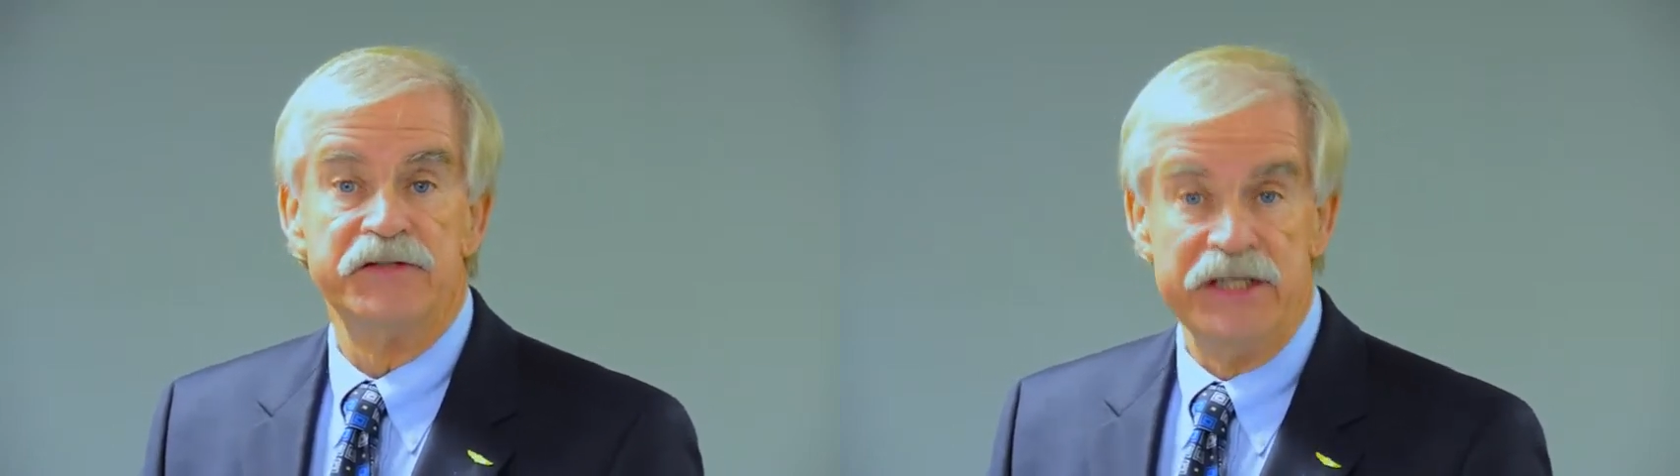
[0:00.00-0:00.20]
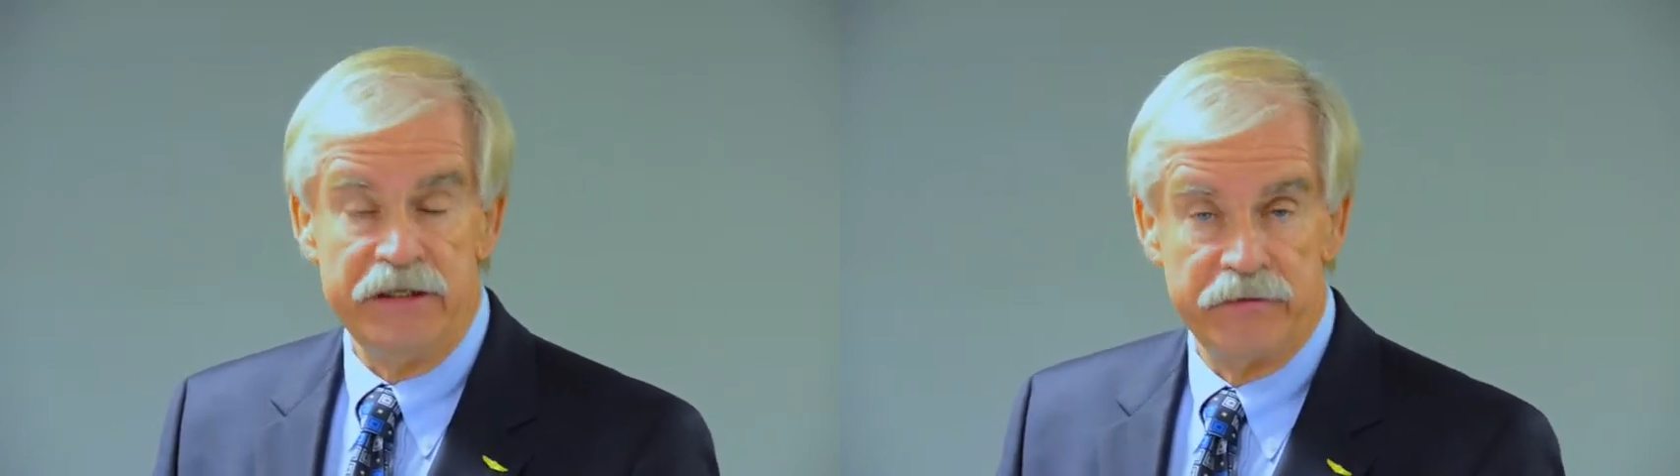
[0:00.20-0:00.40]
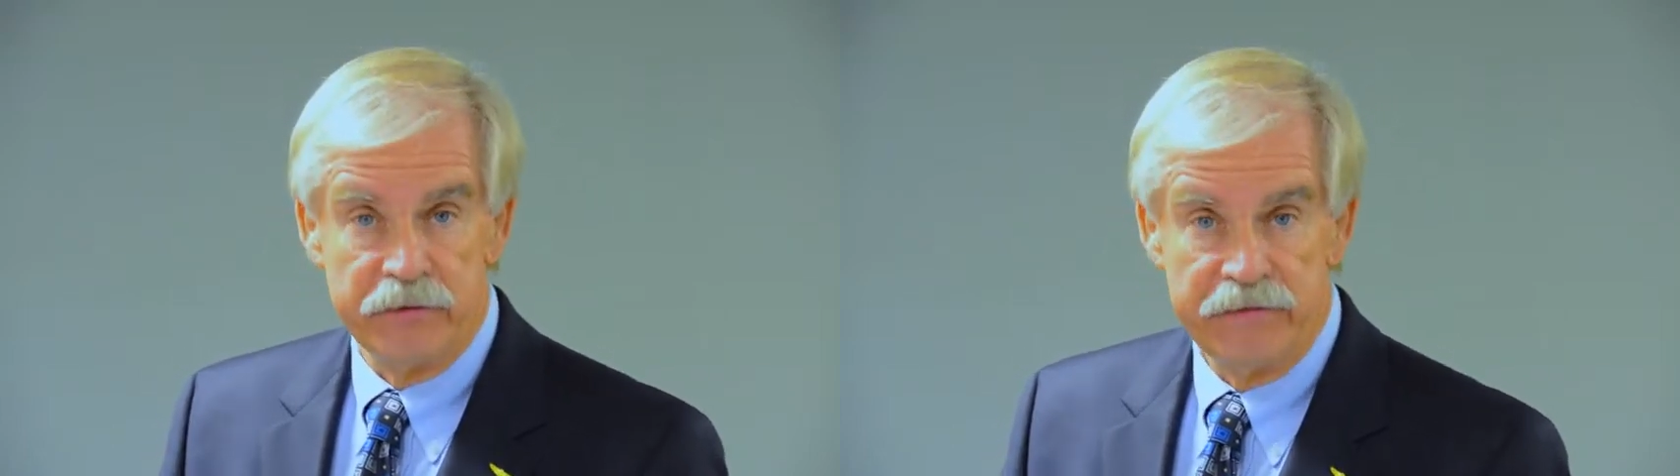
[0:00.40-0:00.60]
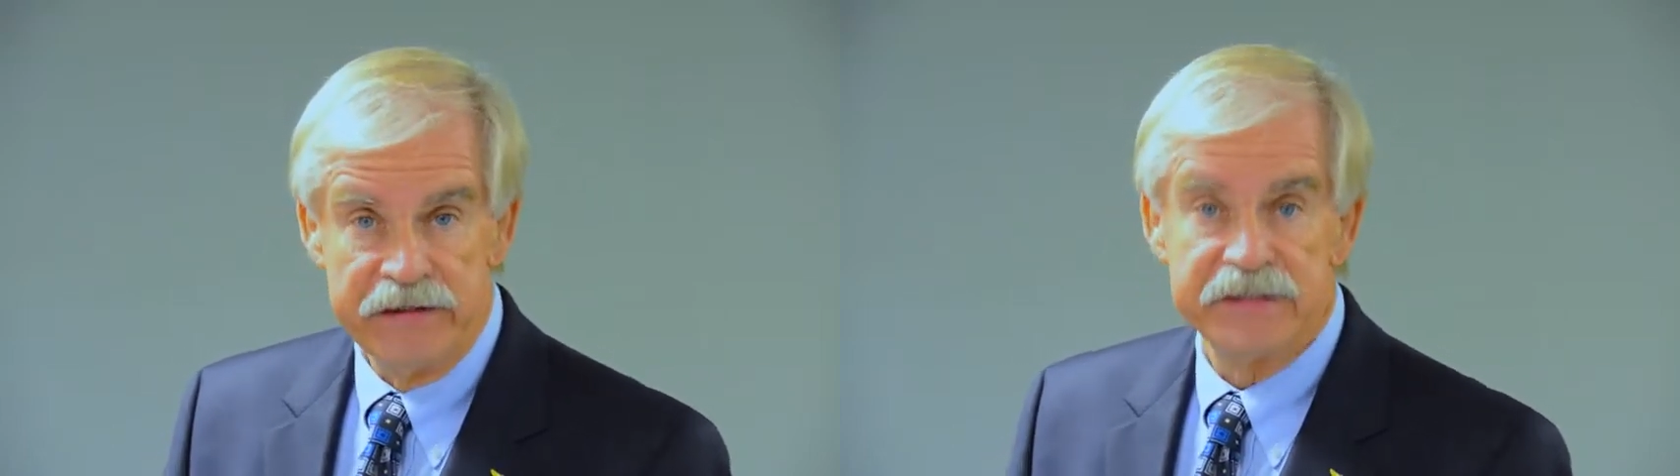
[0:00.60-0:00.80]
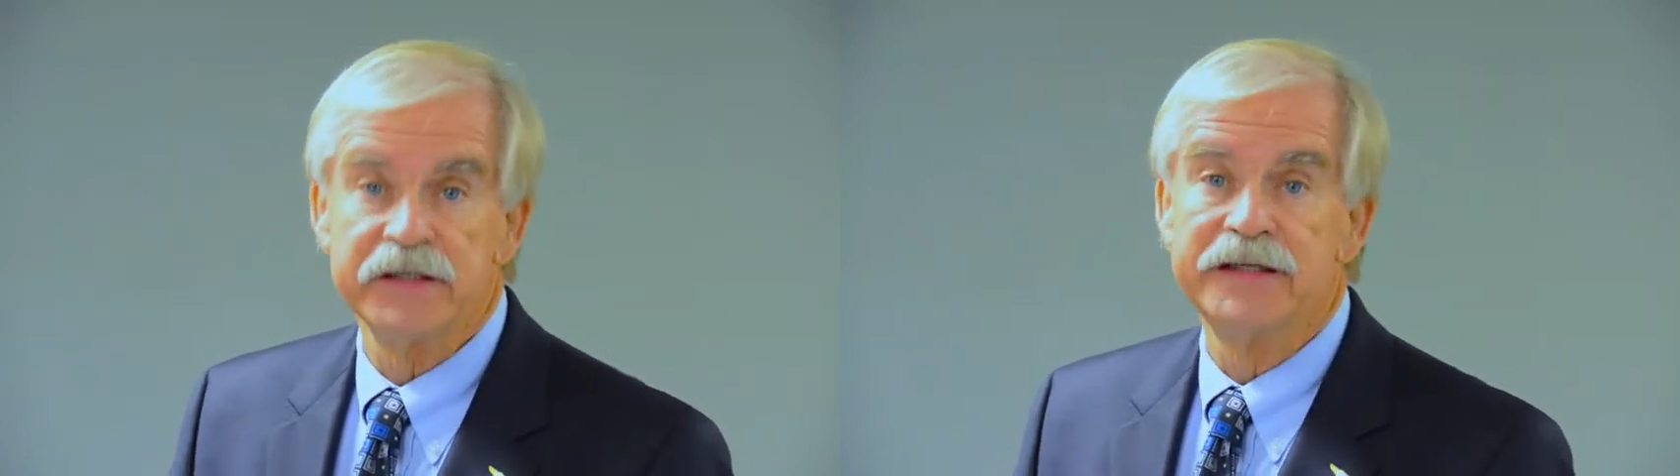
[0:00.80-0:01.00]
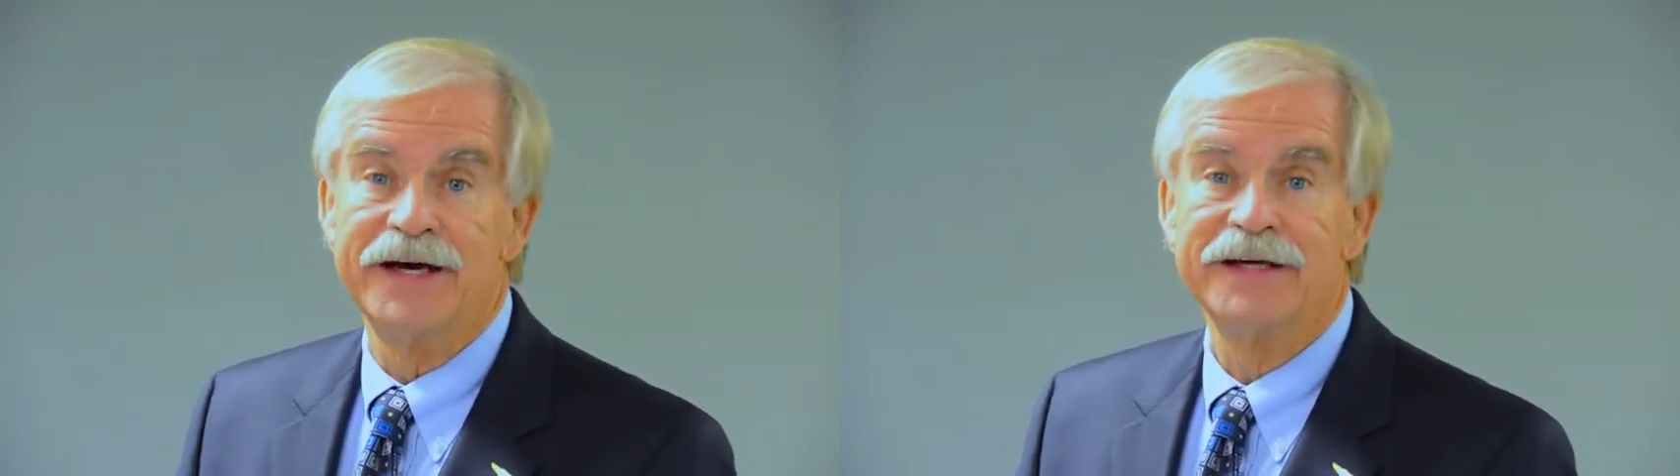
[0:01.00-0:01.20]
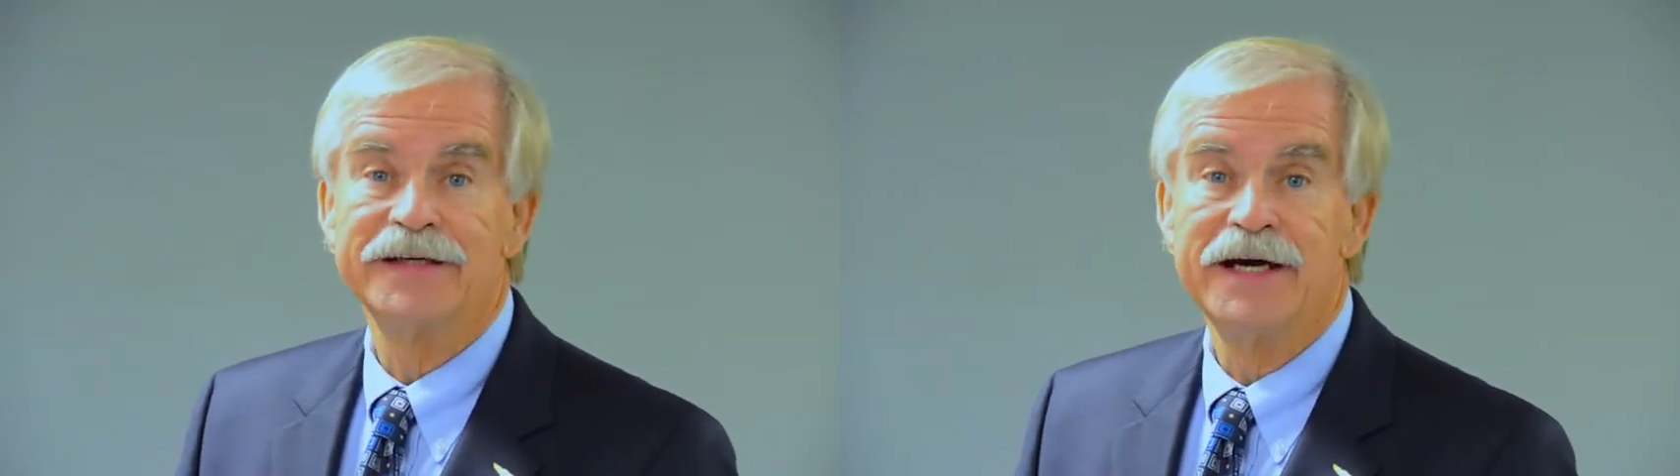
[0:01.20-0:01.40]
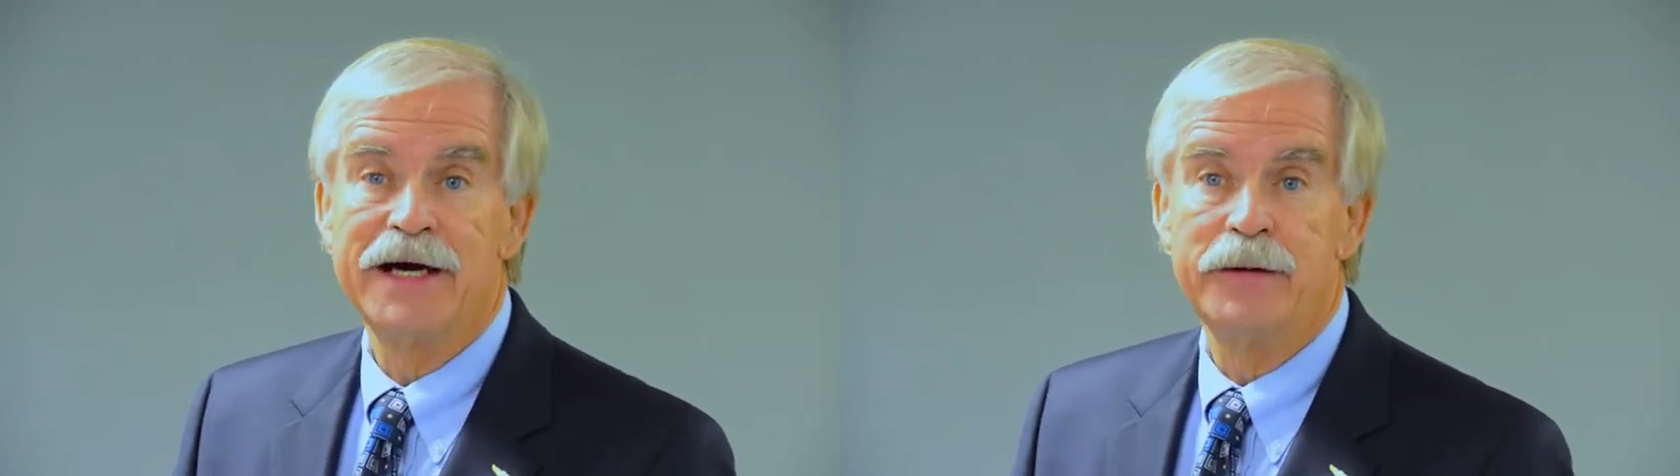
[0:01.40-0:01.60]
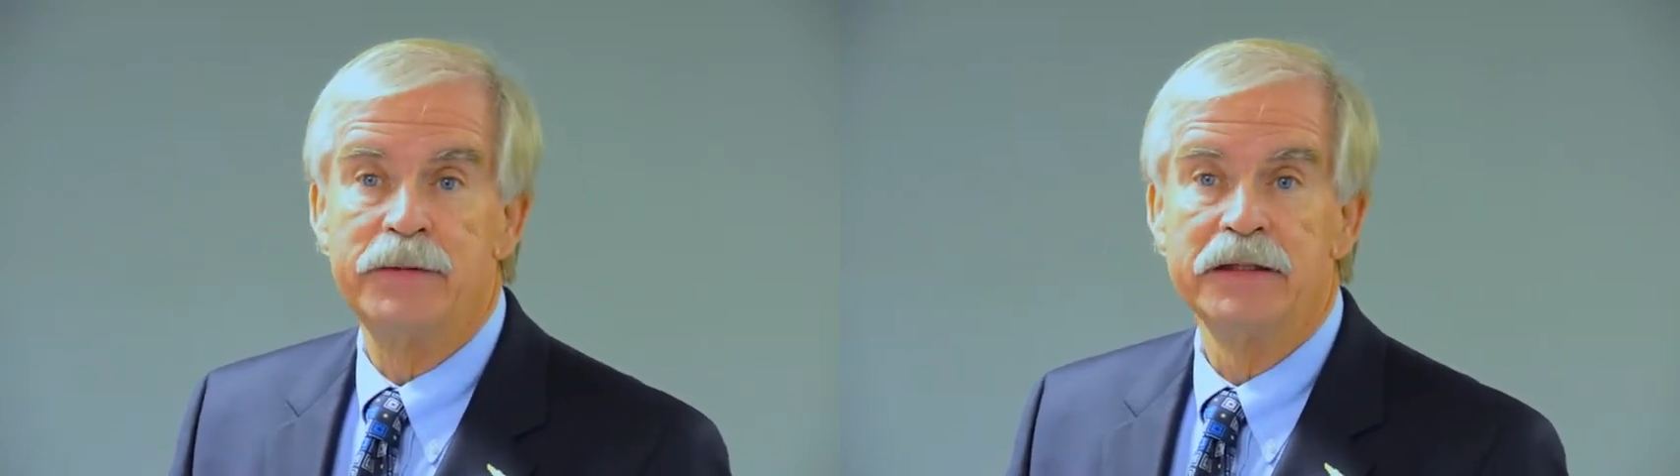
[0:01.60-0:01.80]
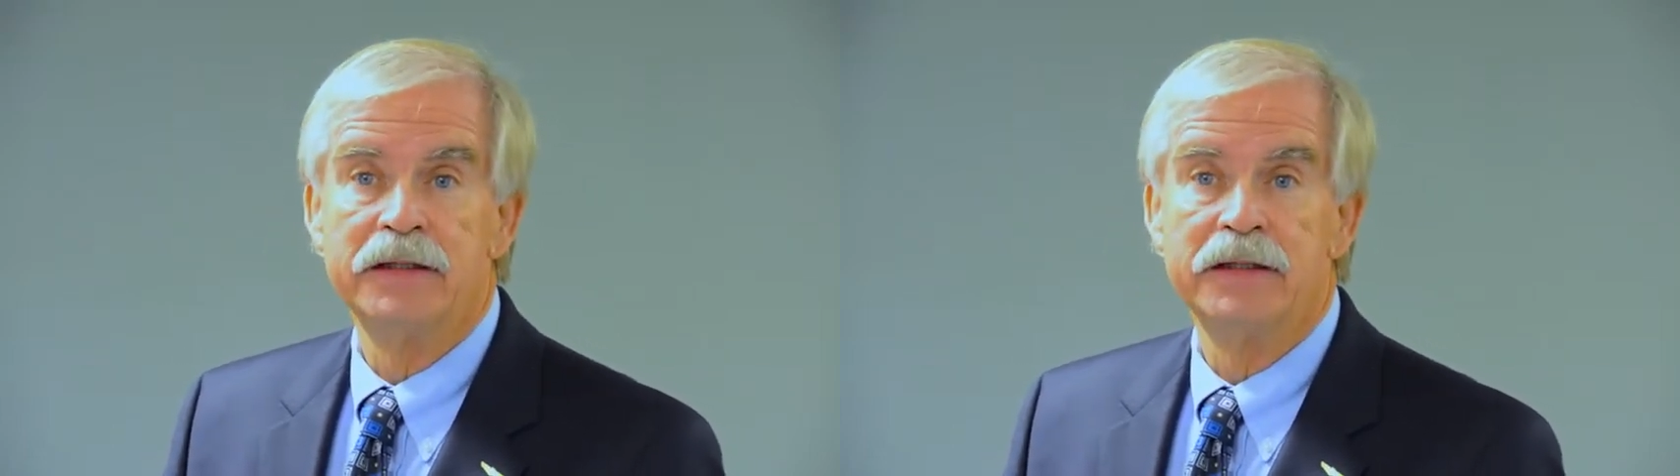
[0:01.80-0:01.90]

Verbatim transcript: G3Vista.com.